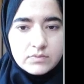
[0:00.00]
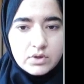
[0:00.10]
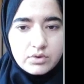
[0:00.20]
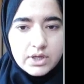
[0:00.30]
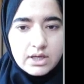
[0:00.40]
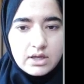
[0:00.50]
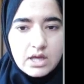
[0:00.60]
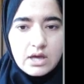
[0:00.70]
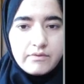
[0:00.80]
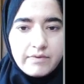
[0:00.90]
Okay,
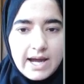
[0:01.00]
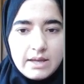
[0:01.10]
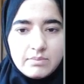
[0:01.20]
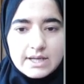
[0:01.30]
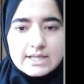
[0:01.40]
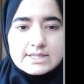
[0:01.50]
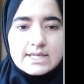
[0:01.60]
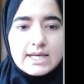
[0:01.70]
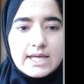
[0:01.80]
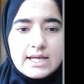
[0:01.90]
why? Because
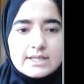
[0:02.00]
heat